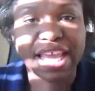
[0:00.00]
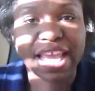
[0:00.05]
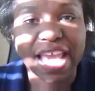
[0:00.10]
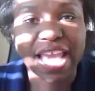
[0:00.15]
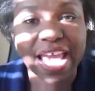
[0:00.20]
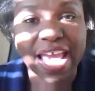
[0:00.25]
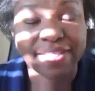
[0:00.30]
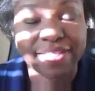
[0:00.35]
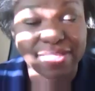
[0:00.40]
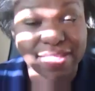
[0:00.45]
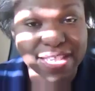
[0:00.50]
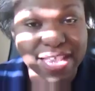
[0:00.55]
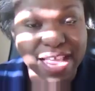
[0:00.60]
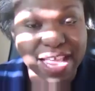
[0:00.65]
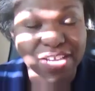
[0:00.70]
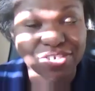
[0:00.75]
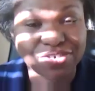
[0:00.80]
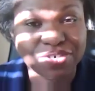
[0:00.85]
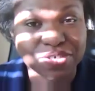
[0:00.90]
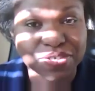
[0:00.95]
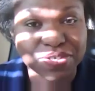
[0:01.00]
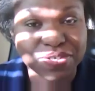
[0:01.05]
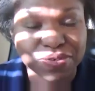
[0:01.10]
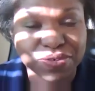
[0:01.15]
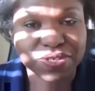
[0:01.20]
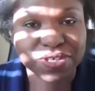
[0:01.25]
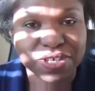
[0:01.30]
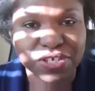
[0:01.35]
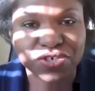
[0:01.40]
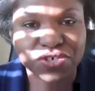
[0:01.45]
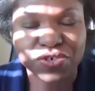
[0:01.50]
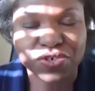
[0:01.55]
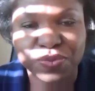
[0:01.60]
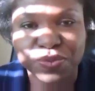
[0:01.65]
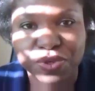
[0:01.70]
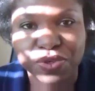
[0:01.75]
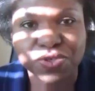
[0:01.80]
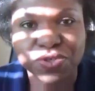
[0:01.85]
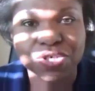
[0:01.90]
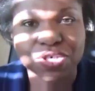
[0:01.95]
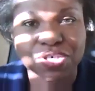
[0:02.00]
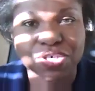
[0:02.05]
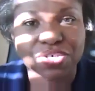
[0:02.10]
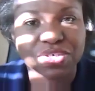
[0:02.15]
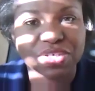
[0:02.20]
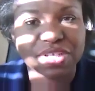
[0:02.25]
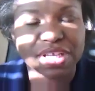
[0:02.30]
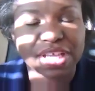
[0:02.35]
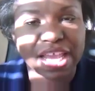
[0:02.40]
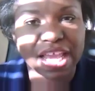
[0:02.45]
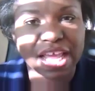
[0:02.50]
at the National Association of Realtors,